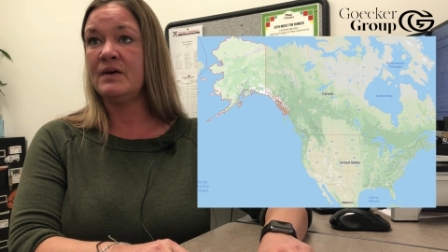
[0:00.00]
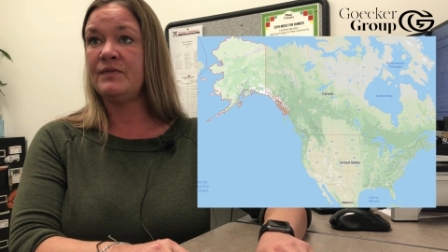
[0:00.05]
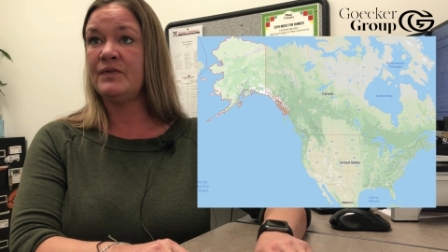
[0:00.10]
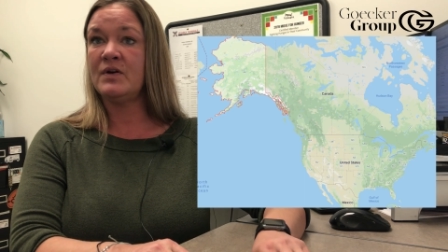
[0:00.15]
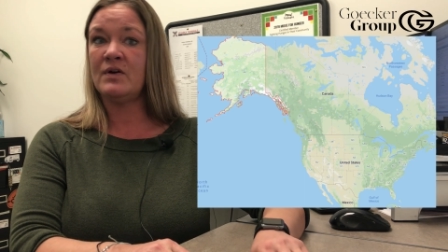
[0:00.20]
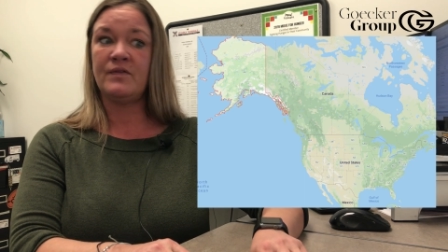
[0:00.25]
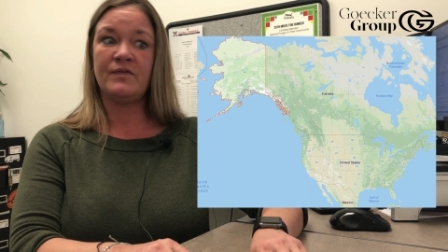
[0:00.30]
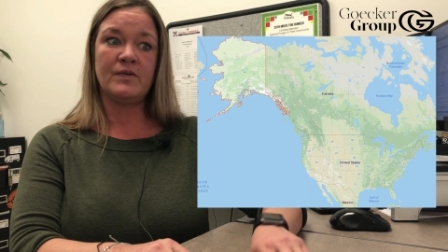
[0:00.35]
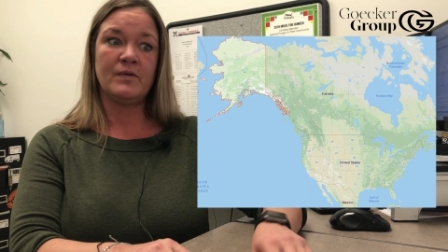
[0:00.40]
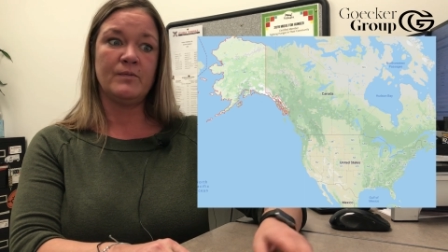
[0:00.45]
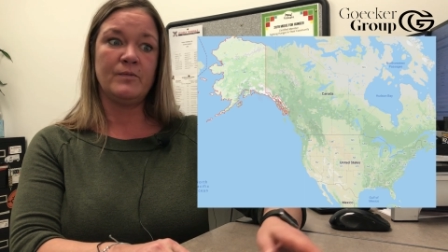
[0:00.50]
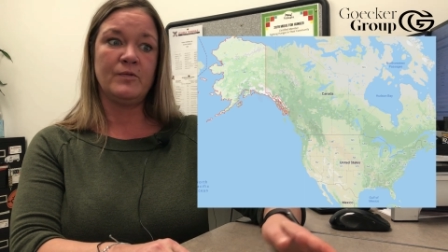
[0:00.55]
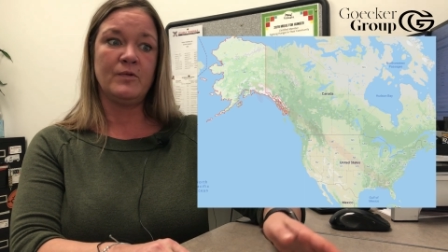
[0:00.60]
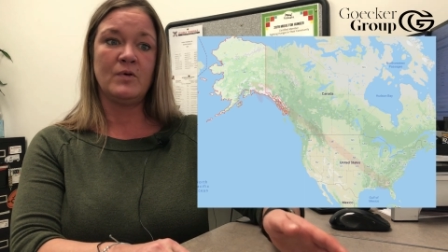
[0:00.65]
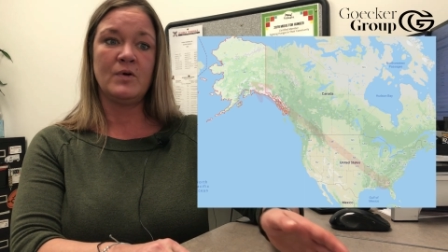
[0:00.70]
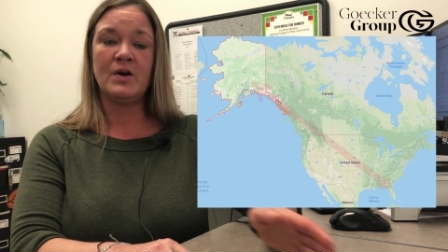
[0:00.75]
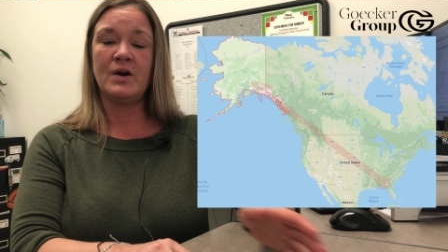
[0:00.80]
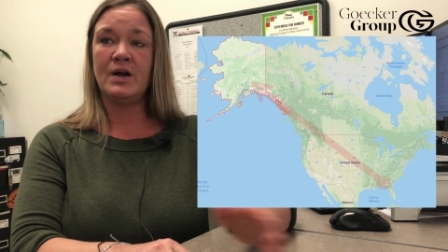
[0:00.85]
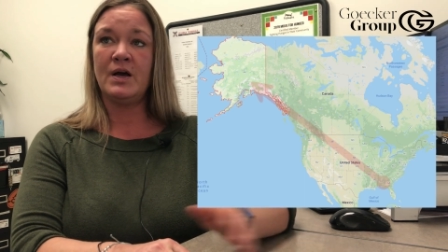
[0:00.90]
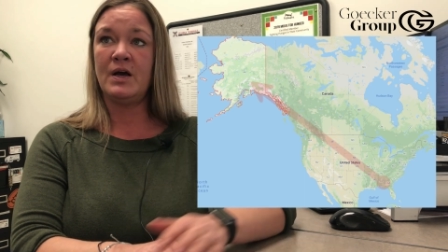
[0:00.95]
if you're from
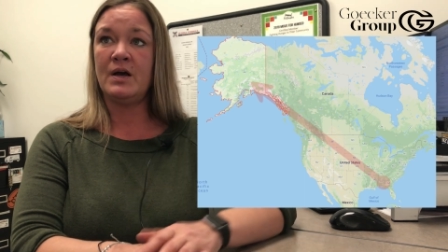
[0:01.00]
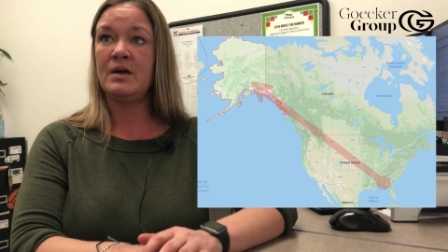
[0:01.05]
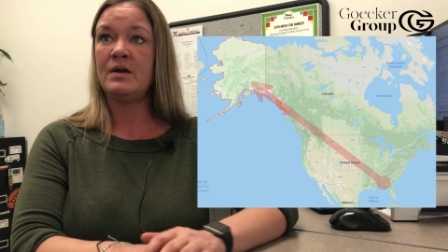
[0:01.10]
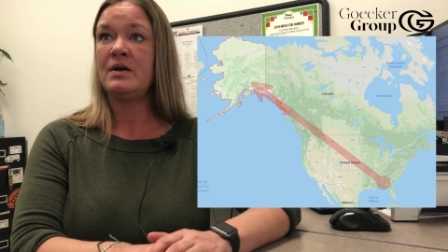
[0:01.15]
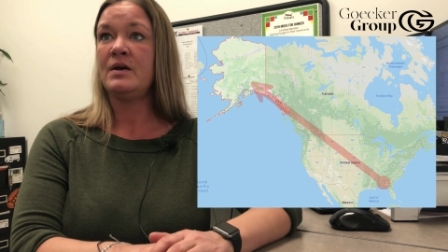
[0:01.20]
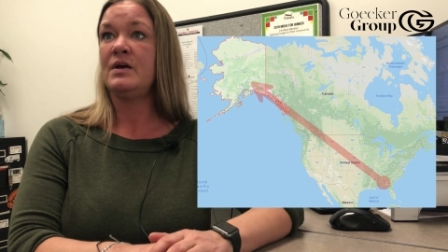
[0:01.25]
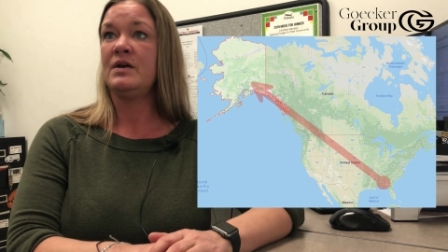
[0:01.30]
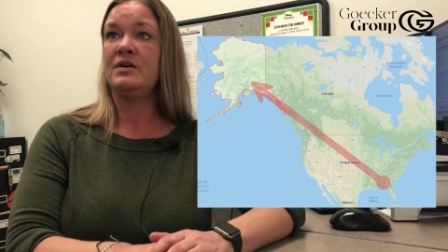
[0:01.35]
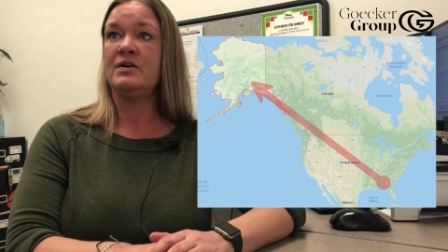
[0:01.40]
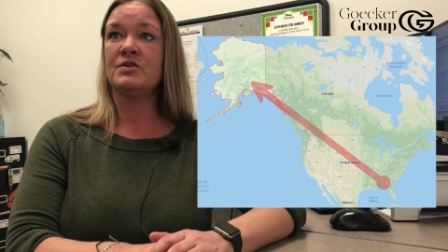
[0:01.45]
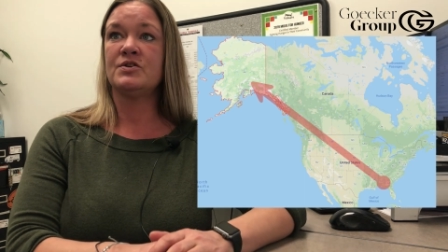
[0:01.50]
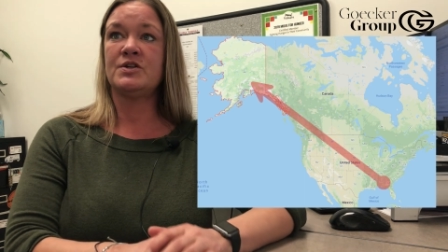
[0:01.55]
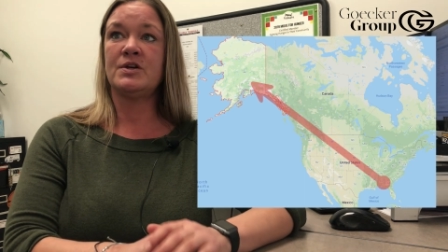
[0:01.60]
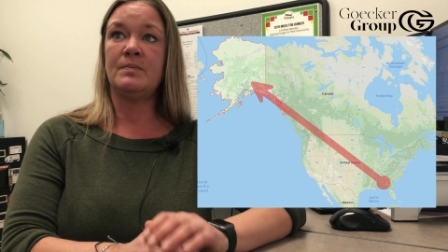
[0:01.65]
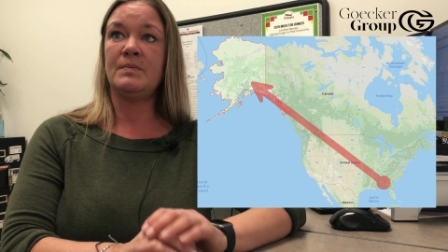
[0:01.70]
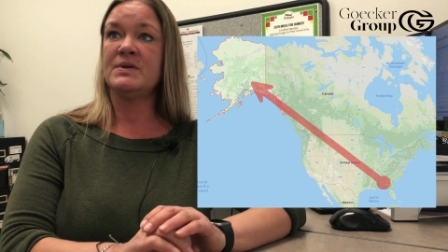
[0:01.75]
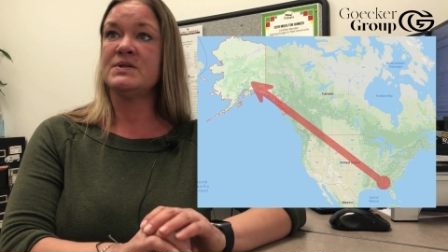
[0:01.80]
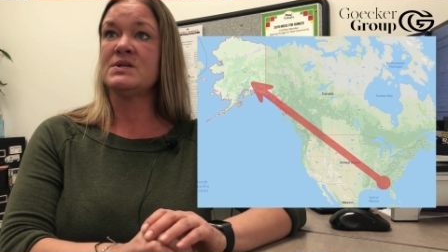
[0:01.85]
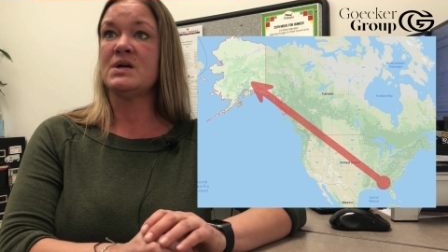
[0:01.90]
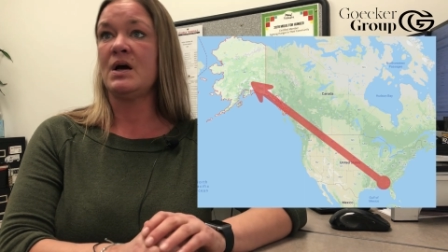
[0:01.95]
Florida, your
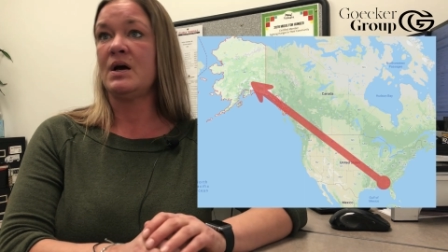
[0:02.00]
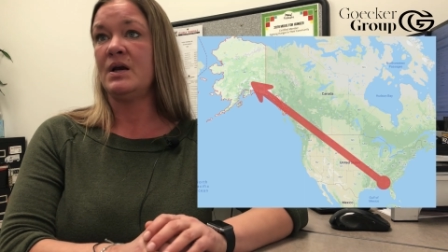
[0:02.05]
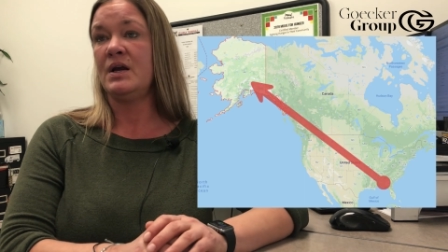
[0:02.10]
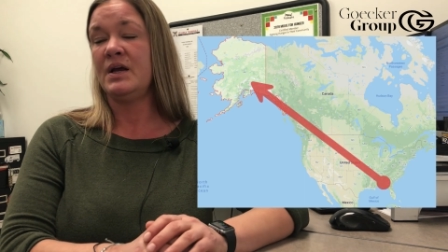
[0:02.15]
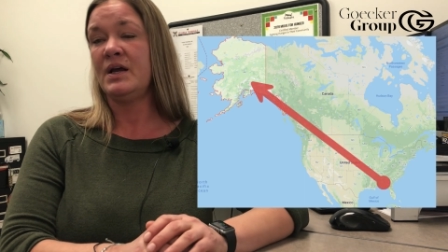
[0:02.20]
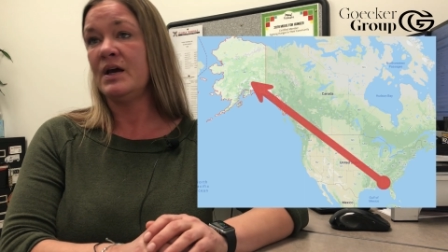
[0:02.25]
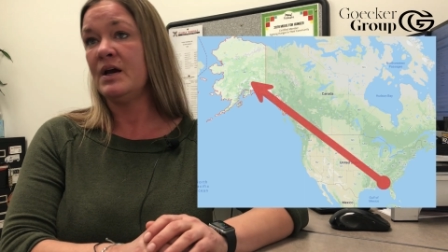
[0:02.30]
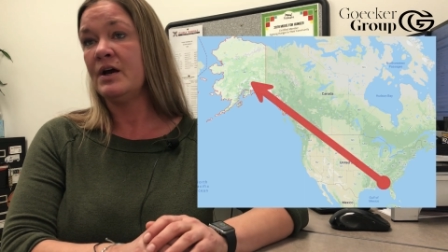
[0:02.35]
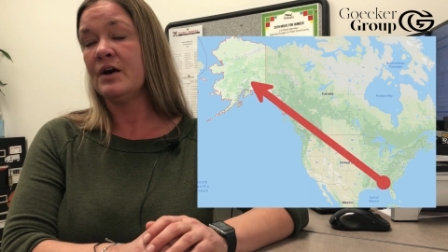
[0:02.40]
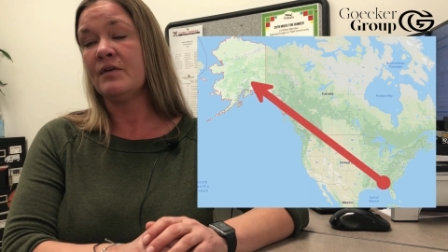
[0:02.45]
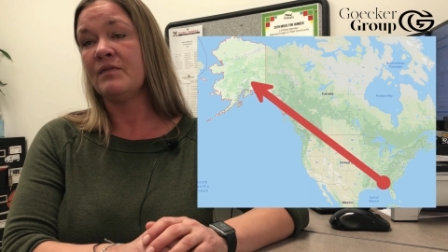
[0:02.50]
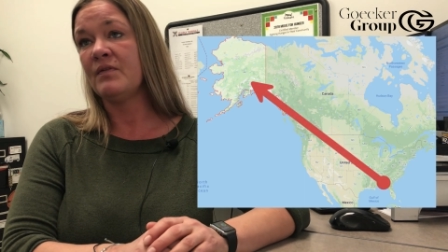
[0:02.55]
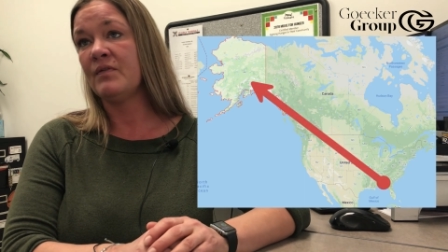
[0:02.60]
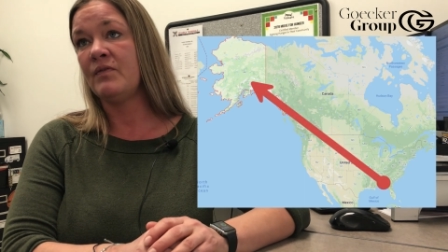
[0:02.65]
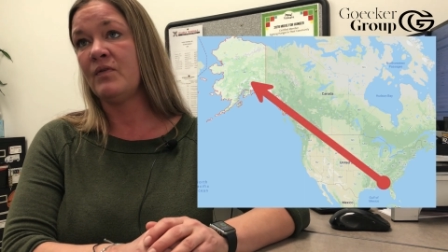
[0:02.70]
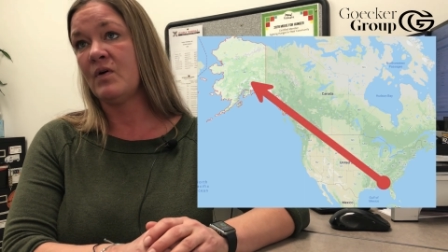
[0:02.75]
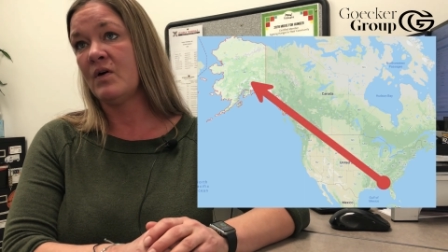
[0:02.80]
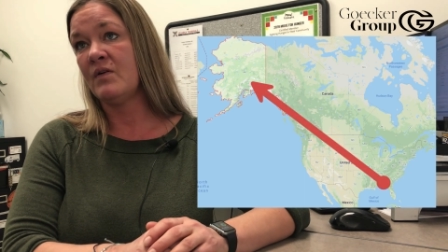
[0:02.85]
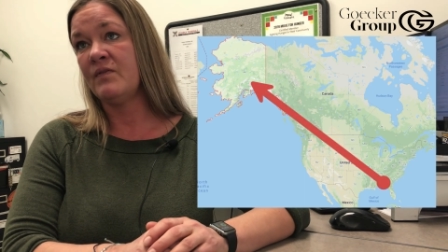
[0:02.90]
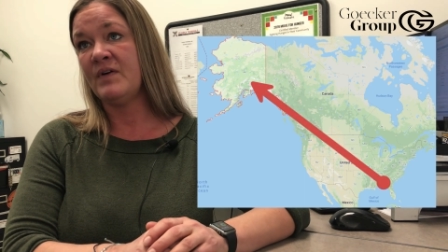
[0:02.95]
shipment's not going to get here for
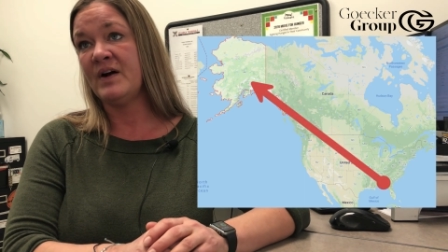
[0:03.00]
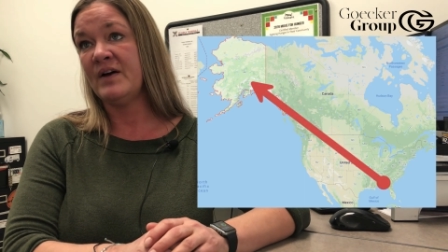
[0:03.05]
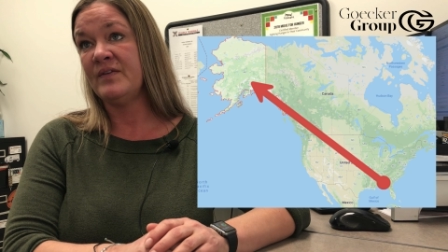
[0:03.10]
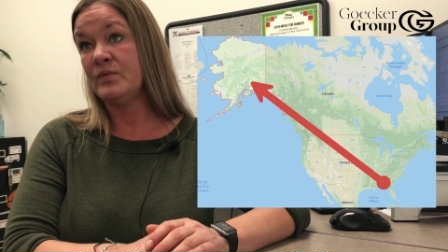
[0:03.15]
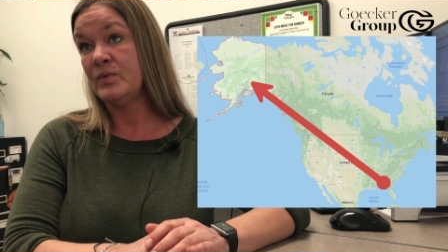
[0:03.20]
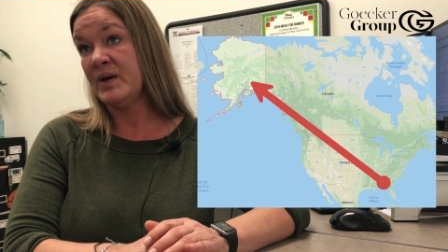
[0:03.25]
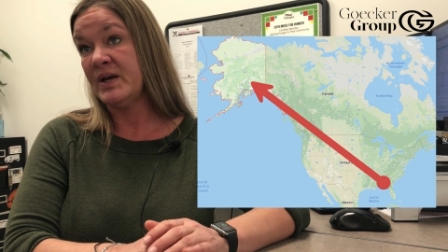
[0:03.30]
4 or 5